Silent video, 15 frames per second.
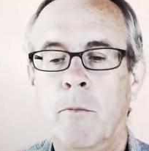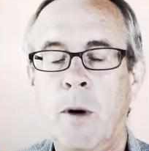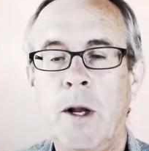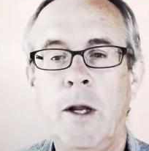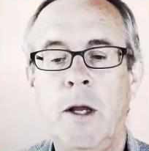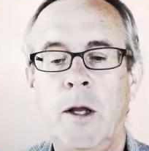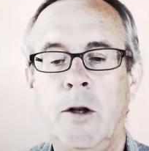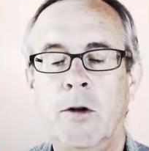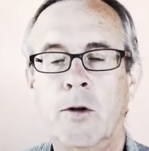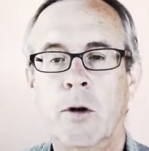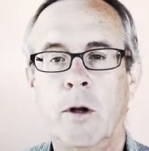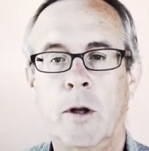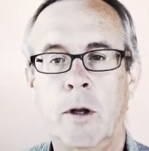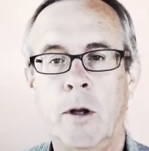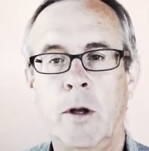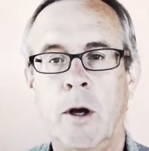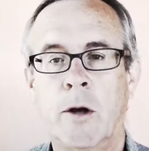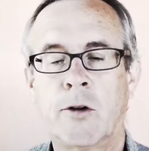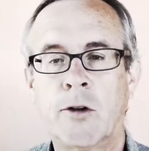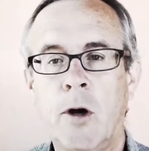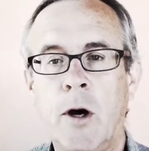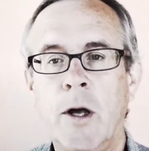But
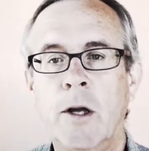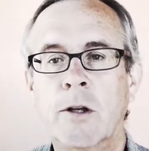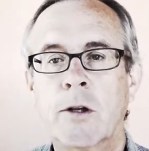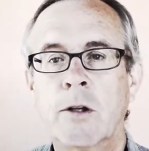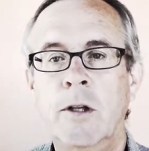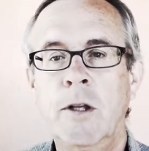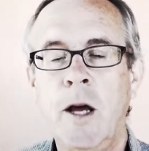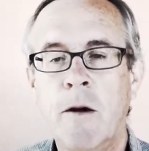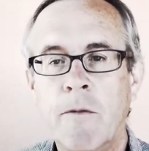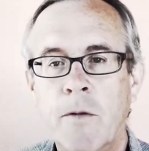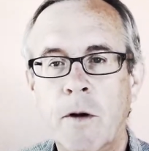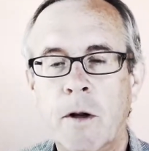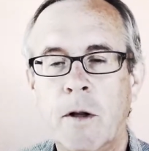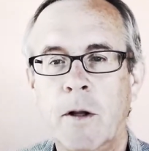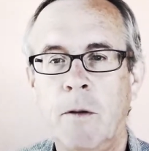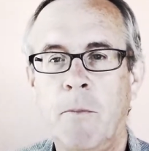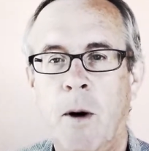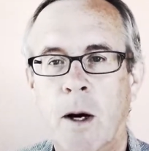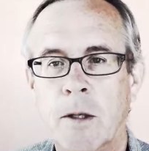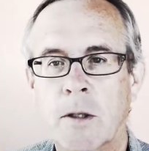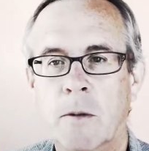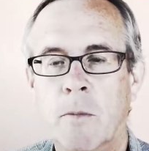I saw it's definitely
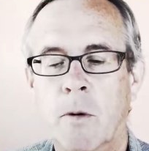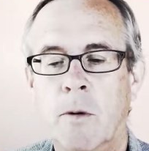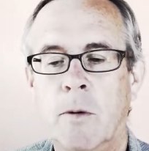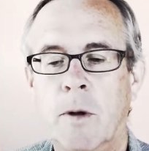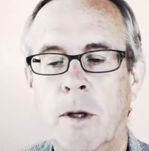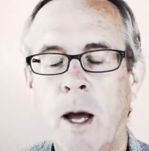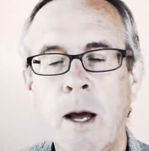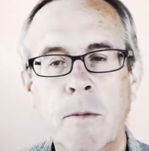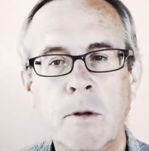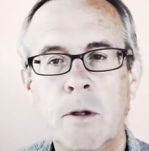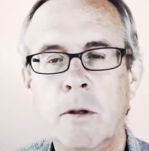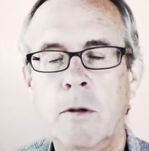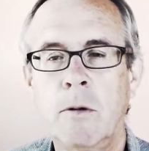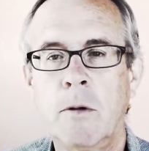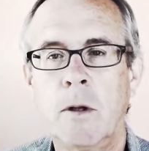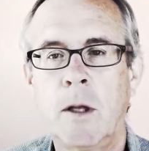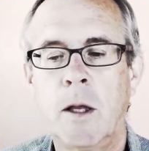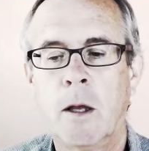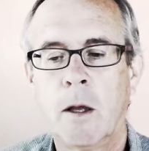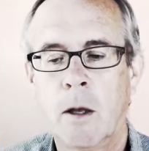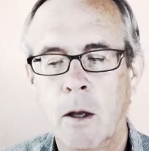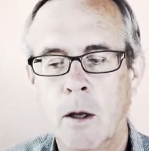possible, absolutely,
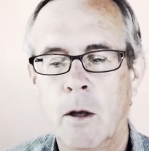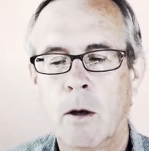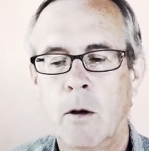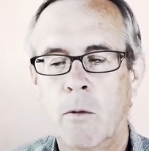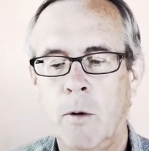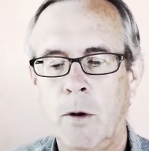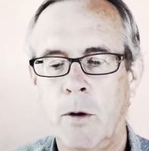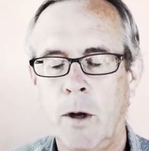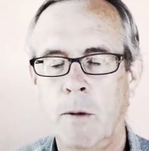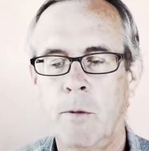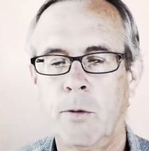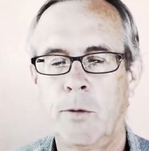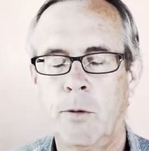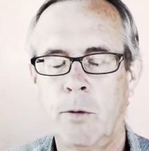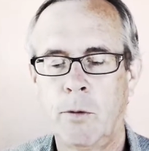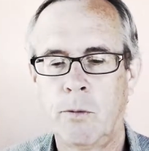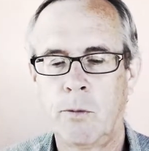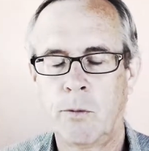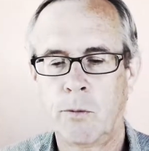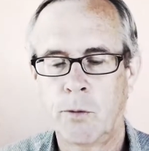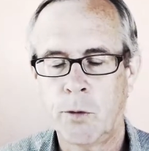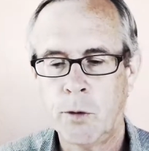when you're able to
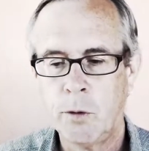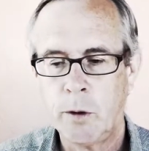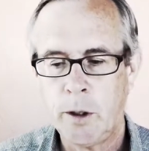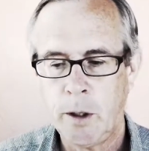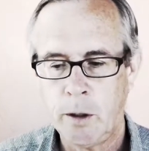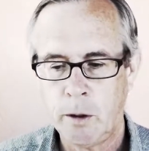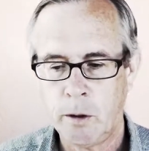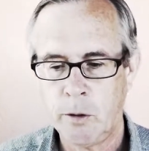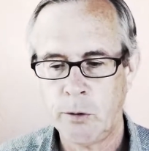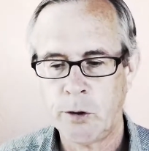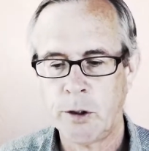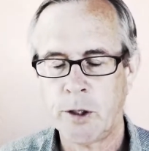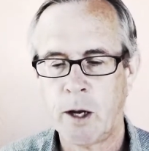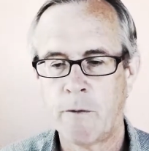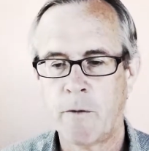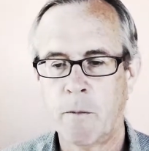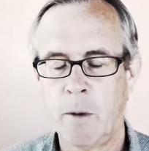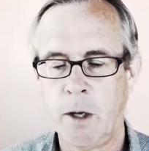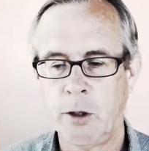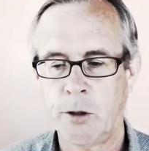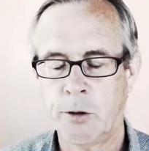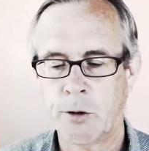truly use these
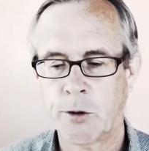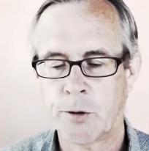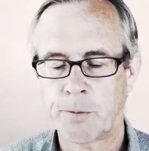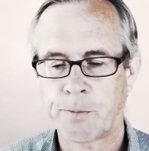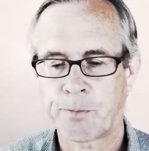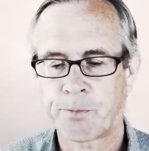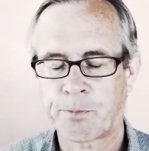affirmations